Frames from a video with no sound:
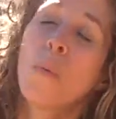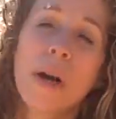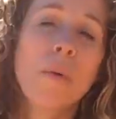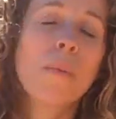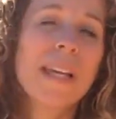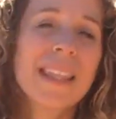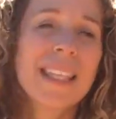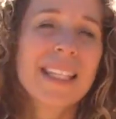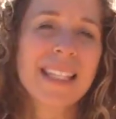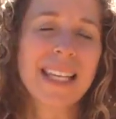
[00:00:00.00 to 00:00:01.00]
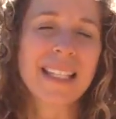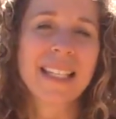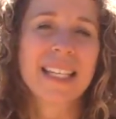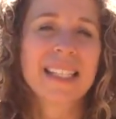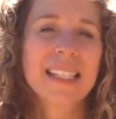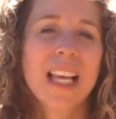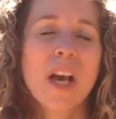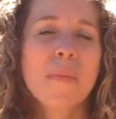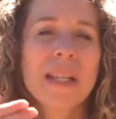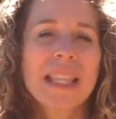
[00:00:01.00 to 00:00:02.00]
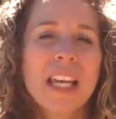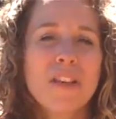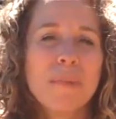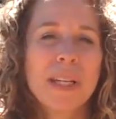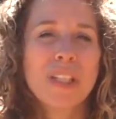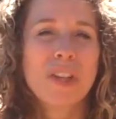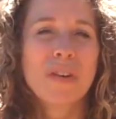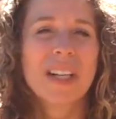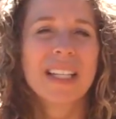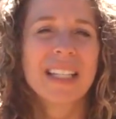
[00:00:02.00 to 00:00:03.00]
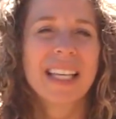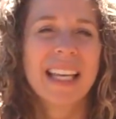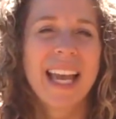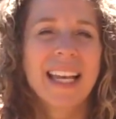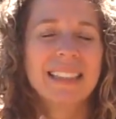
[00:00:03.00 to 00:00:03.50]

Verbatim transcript: well, with the seasons, but that you've been noticing